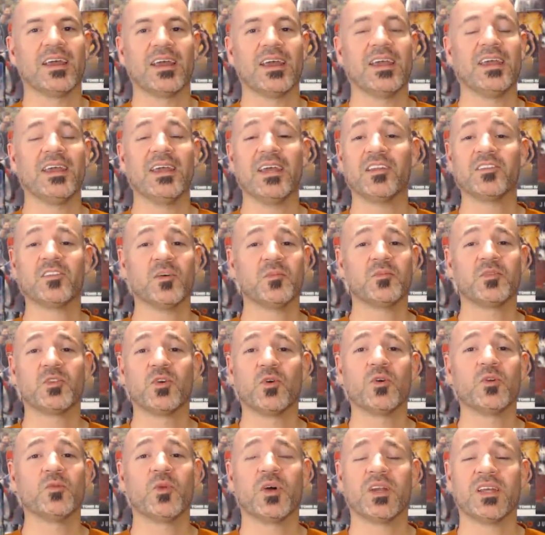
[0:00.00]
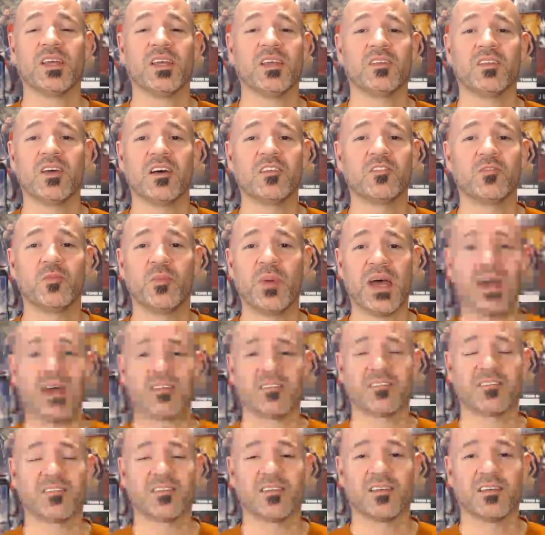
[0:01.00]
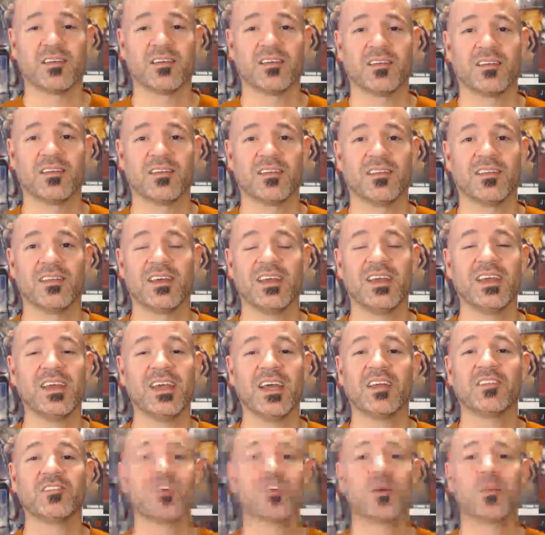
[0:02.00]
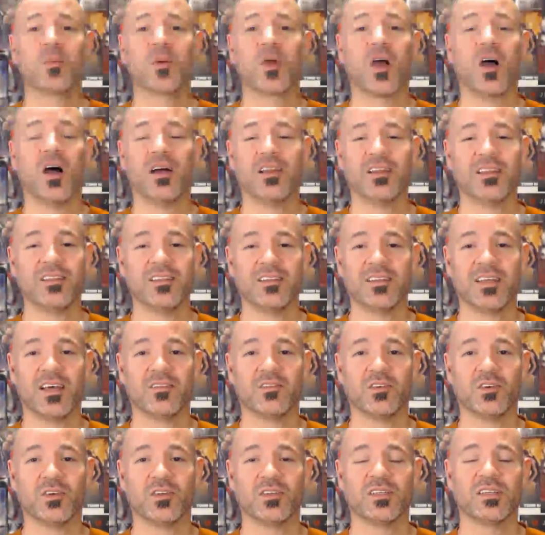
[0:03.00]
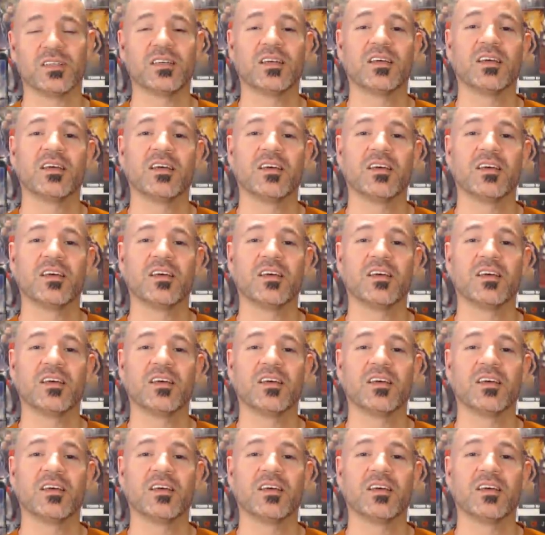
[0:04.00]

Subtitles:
He ends up doing what he does best. he ends up conning the devil,